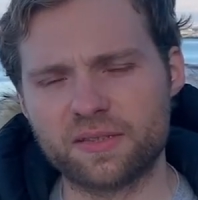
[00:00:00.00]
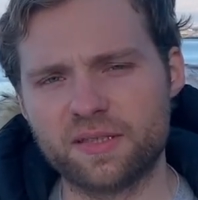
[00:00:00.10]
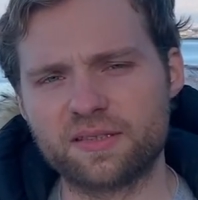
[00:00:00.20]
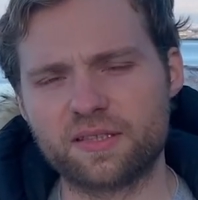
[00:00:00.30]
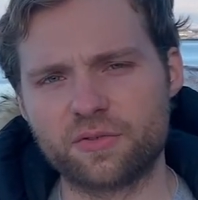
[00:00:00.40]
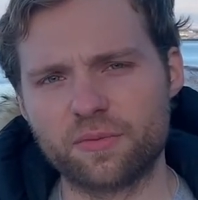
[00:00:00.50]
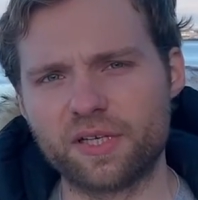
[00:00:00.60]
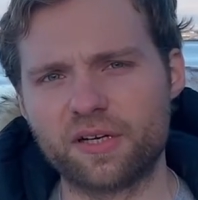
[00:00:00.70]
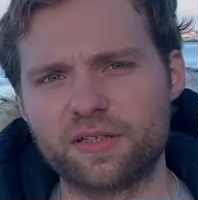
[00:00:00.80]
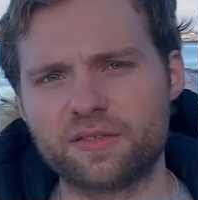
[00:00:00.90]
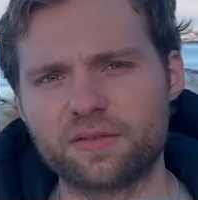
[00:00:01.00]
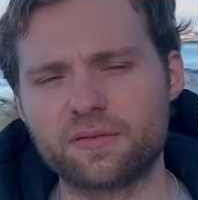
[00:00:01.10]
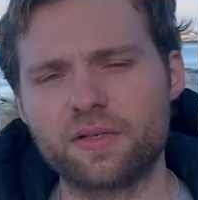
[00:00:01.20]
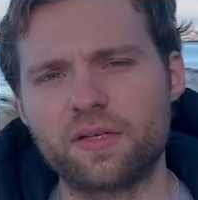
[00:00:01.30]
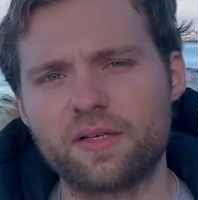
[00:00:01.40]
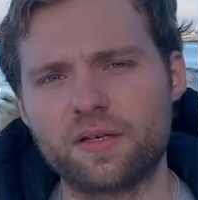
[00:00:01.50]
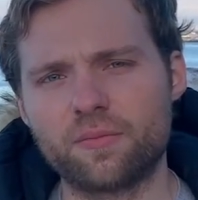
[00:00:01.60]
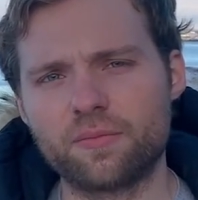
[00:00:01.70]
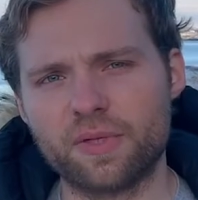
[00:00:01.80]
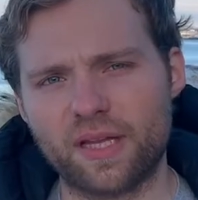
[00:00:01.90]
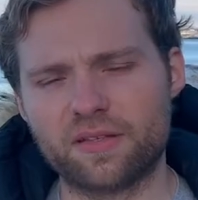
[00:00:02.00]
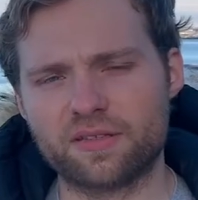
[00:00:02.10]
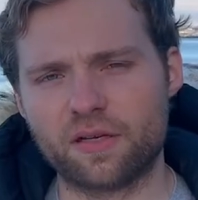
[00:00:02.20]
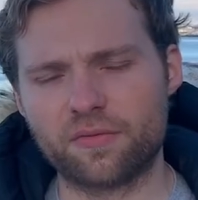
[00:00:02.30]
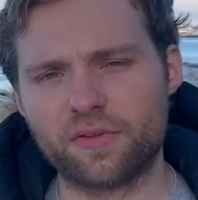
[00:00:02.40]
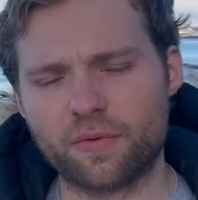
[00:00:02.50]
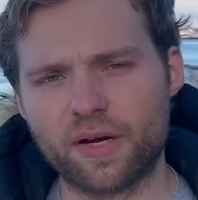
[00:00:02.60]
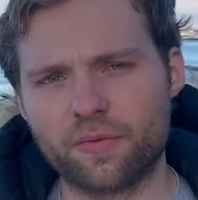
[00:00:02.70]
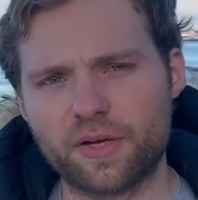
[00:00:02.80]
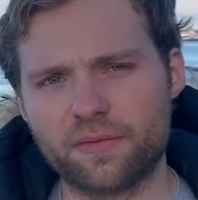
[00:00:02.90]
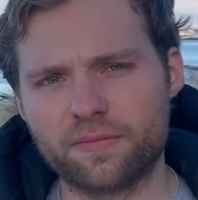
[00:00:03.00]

it's extremely hard to get this off in the right way.